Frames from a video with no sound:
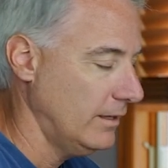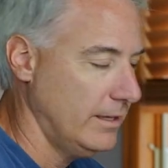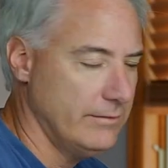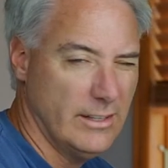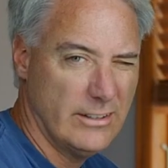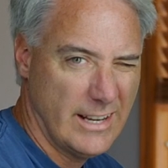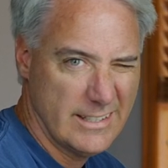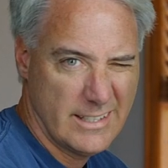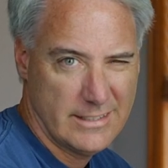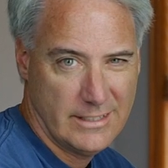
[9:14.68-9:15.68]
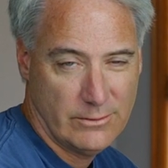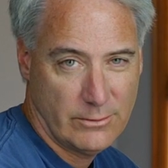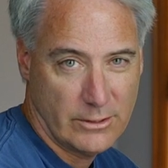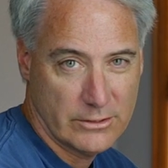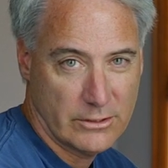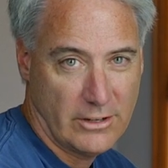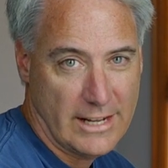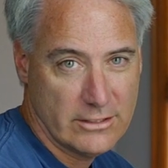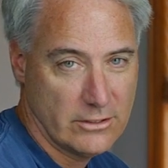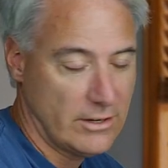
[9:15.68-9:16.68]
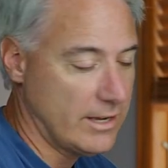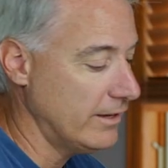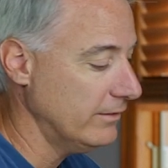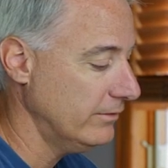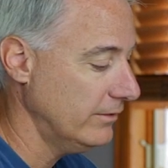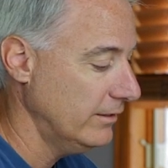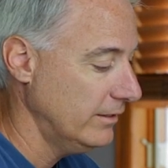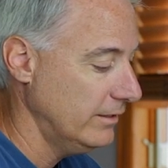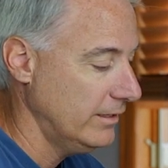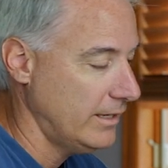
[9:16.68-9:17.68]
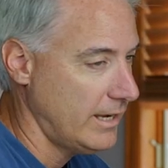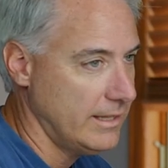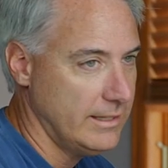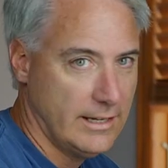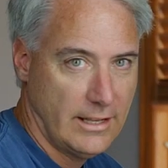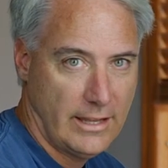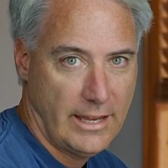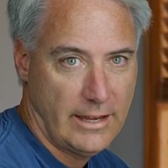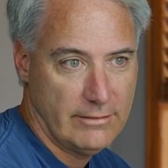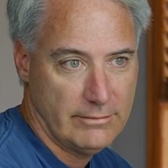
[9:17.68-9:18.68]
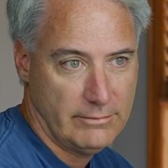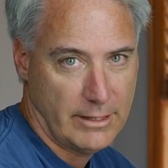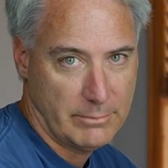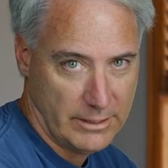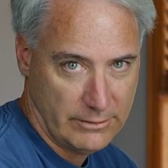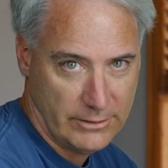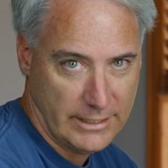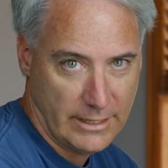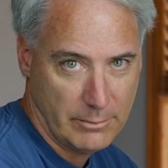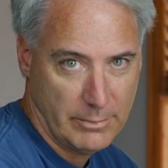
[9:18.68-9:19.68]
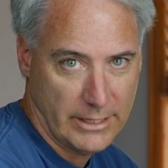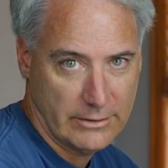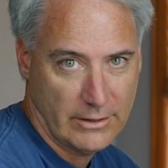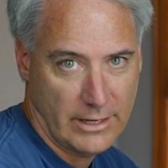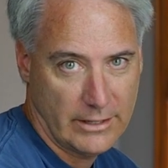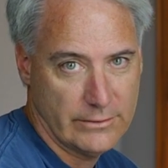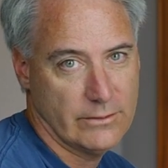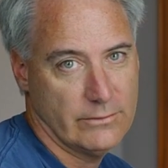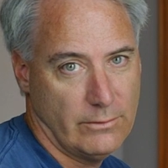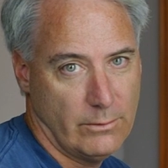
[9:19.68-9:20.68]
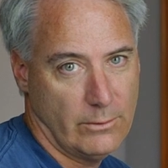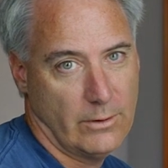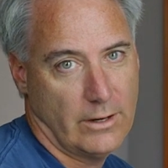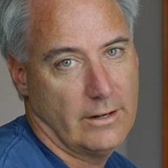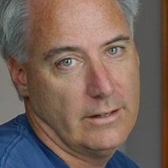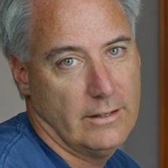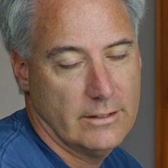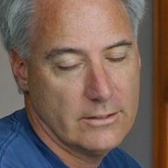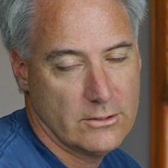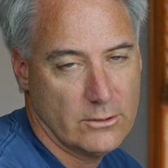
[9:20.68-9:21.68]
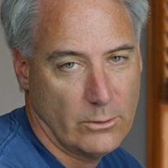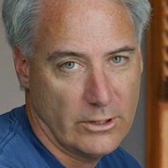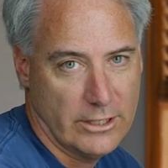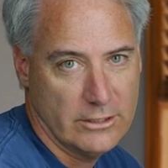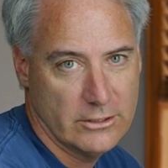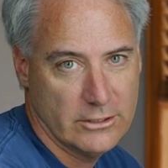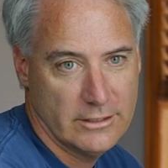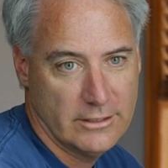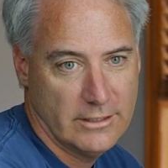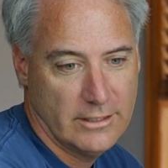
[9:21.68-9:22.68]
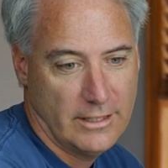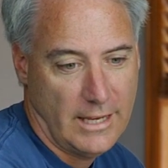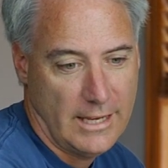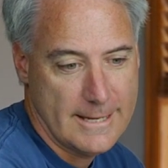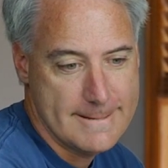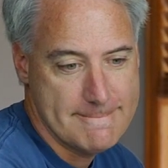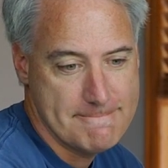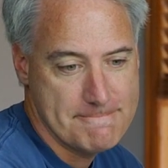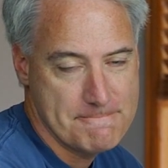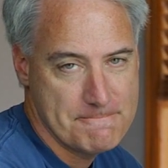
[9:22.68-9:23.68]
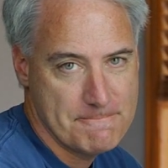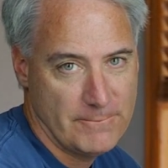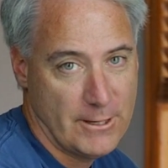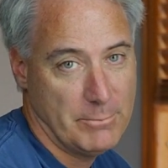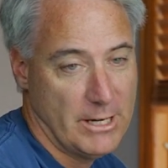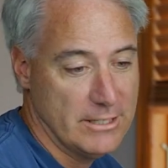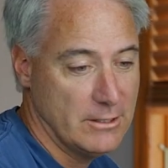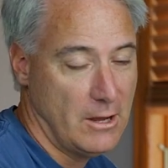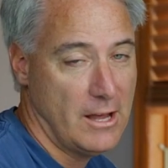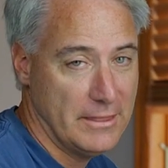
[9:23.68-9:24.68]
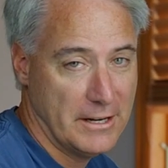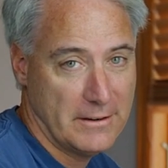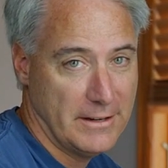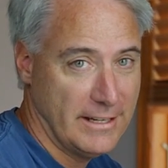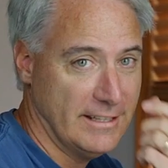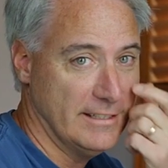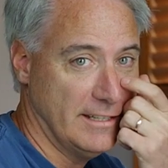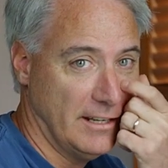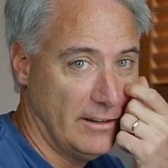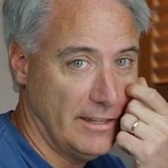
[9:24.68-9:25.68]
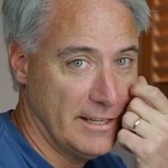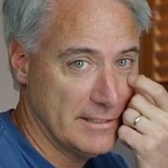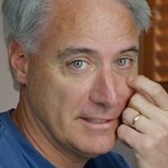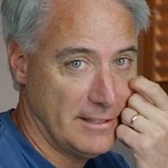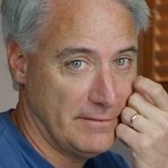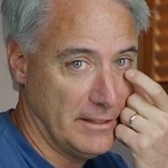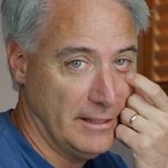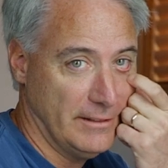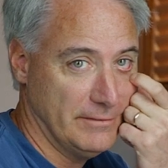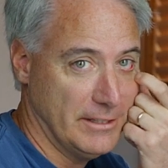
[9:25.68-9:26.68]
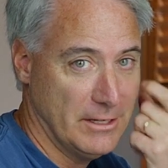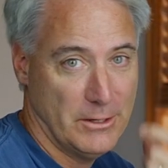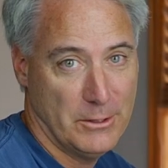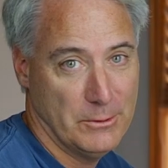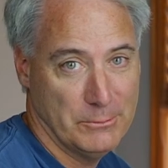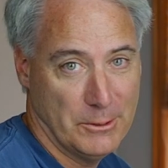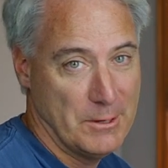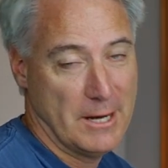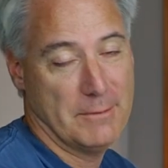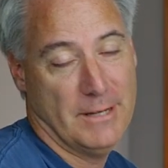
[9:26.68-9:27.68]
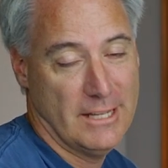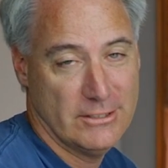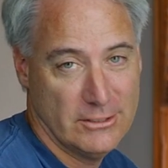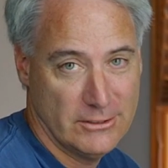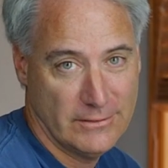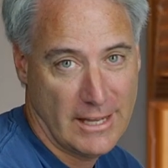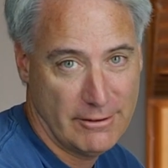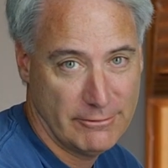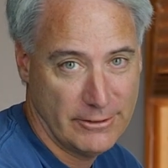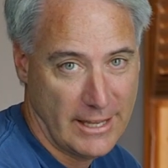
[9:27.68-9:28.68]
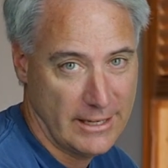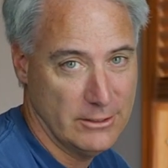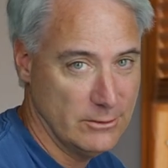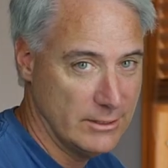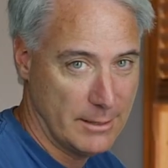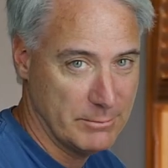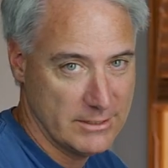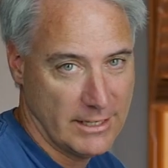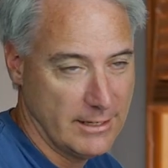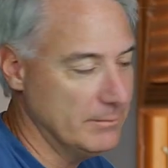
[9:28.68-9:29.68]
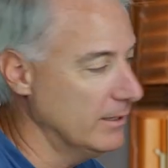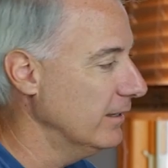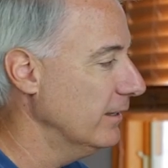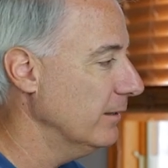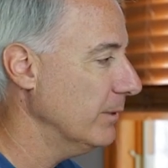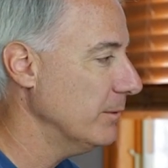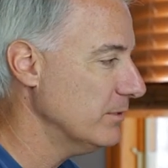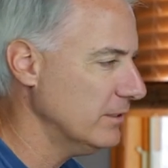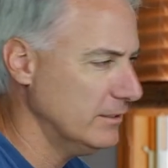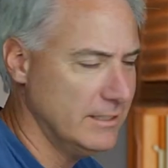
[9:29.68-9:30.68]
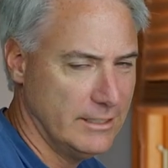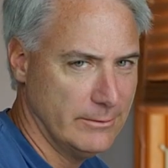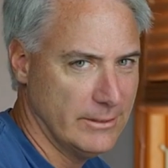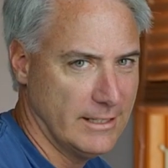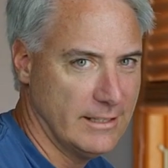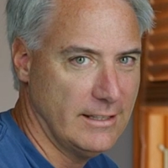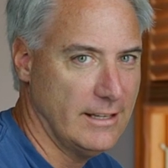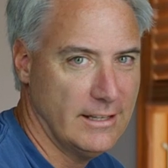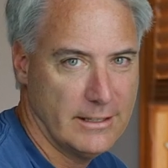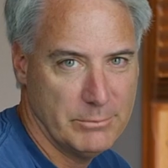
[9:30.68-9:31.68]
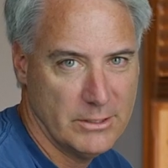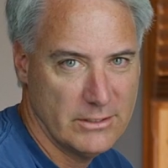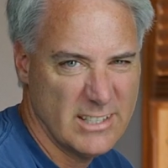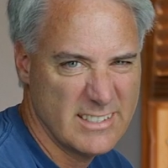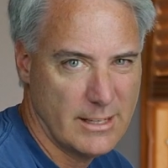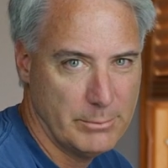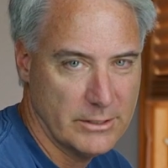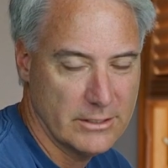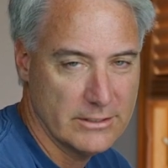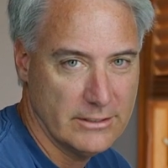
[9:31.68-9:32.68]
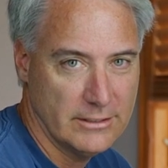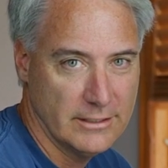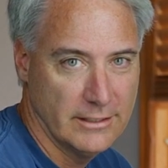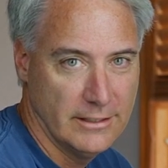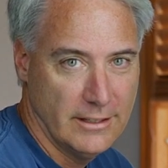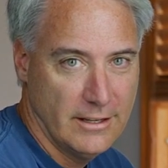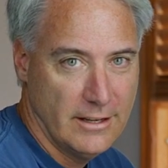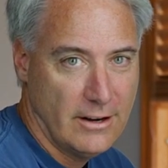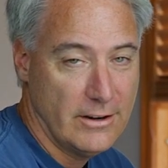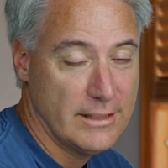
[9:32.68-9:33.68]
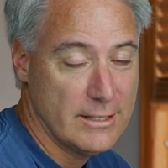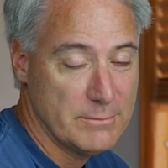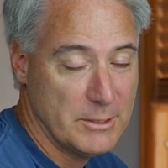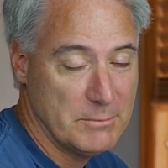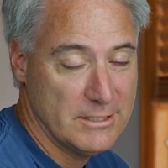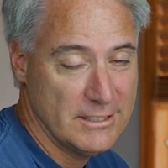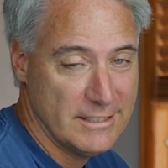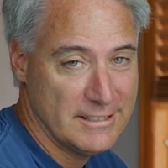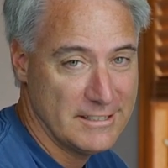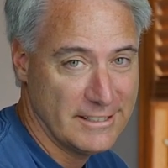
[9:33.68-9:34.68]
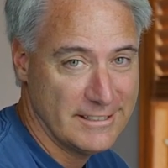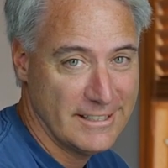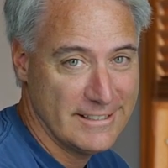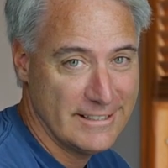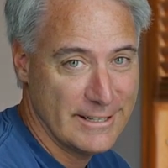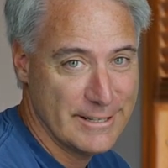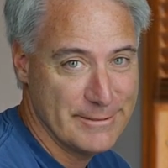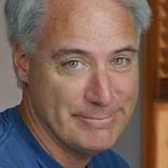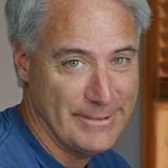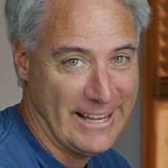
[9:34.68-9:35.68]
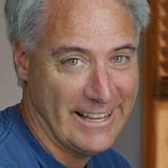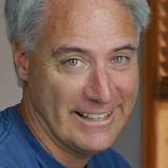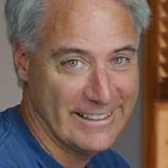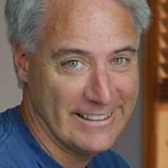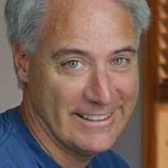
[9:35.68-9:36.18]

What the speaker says: I'll have another SSD for a scratch drive. And then I'll have like my 3 terabyte drives for storage. If anybody's gone there already and done all that stuff, I'd love to know what recommendations you've got for that new type of setup. But I'm still dealing with a computer that's a couple years old. All right, that's pretty much it. Talk to you guys later. Bye.